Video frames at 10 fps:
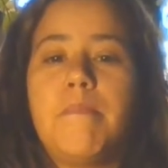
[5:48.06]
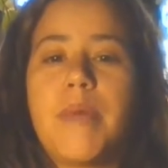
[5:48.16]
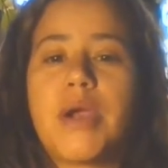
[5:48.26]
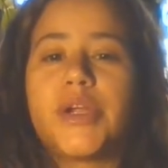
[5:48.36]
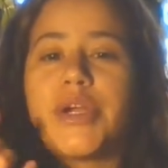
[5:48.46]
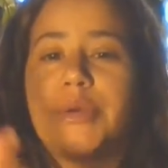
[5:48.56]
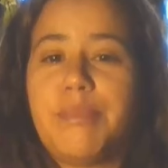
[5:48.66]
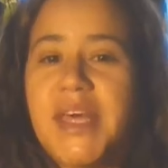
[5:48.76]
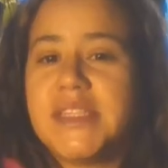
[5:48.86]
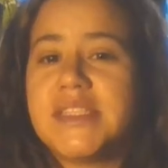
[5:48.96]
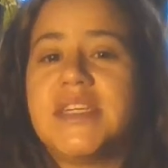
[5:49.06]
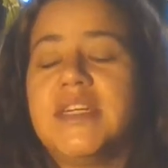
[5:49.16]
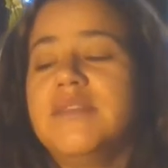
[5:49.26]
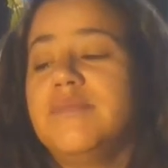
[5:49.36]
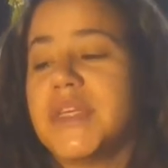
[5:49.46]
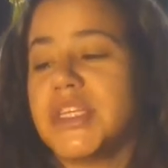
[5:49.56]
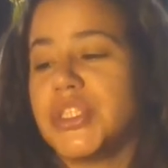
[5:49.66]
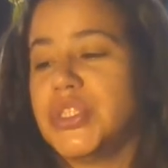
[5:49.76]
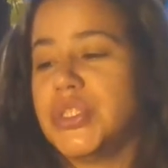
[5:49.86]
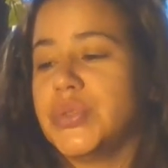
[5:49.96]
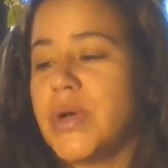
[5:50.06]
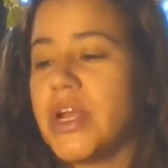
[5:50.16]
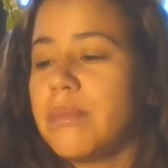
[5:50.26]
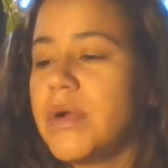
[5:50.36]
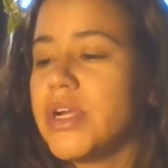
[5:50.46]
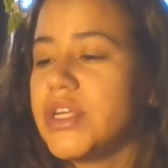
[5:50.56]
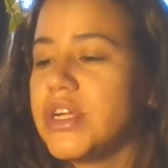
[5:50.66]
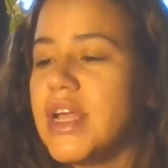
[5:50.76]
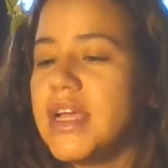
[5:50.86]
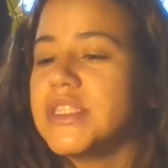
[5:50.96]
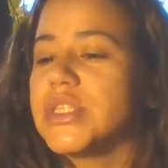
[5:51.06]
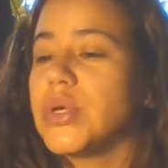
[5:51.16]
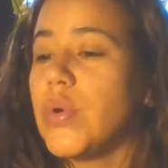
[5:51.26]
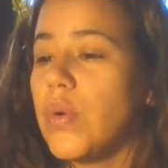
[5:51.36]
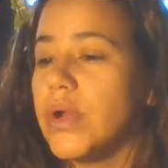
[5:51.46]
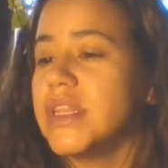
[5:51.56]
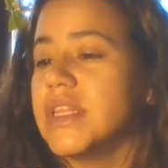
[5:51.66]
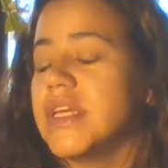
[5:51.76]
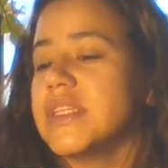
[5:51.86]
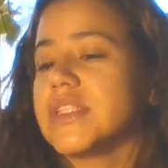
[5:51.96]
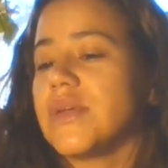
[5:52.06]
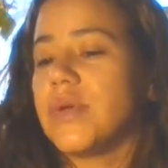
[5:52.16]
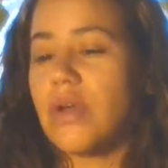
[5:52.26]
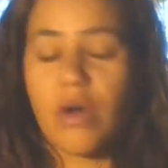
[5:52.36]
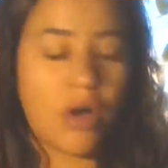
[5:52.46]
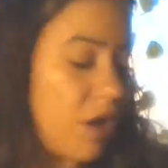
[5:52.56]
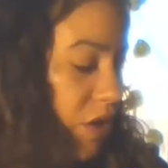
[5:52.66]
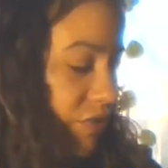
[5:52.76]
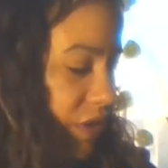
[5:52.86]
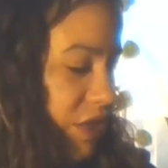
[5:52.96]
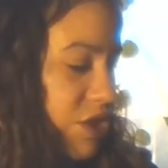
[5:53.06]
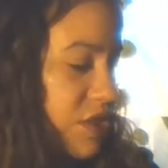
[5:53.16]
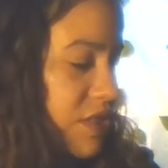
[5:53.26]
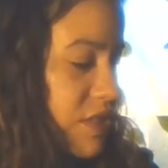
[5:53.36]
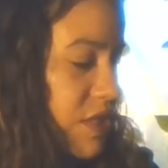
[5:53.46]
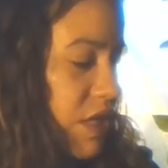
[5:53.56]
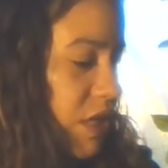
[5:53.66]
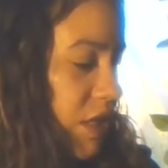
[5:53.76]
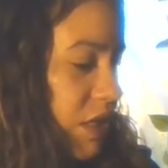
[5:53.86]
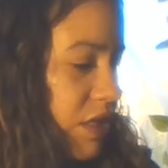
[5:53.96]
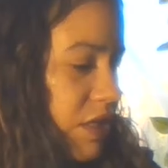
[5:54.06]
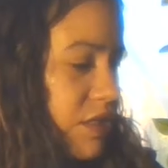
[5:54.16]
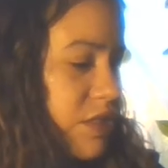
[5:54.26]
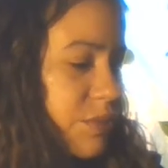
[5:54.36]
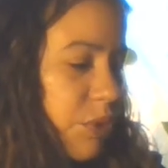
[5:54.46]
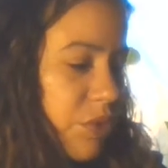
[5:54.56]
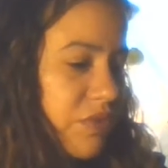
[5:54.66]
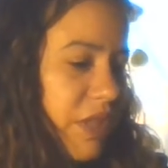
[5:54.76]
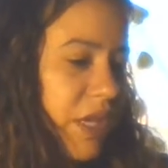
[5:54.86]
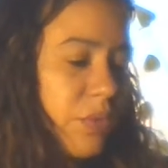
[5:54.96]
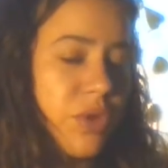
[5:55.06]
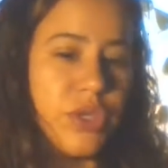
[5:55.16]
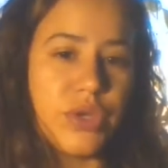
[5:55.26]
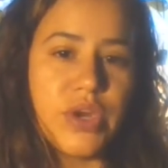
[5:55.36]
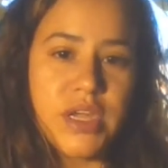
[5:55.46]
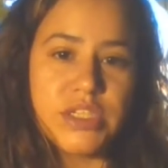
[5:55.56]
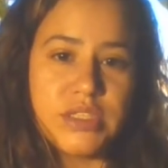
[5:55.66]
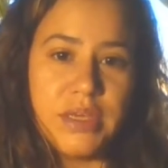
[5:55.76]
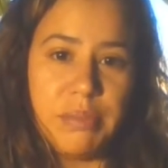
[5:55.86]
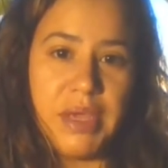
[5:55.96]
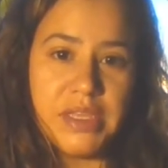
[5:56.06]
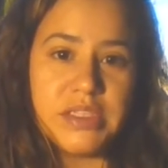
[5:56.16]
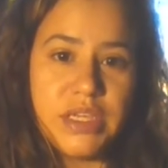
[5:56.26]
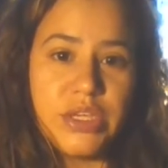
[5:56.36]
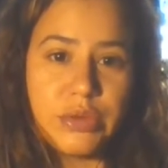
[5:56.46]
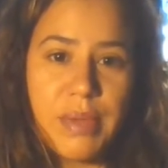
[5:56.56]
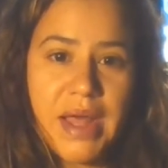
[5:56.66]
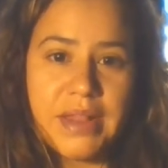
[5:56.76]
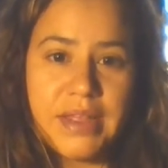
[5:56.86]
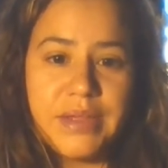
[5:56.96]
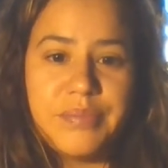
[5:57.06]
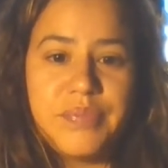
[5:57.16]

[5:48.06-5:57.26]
Marker, pencil, because you do want to mark your lines accordingly so it all flushes smoothly when you're actually painting your palette.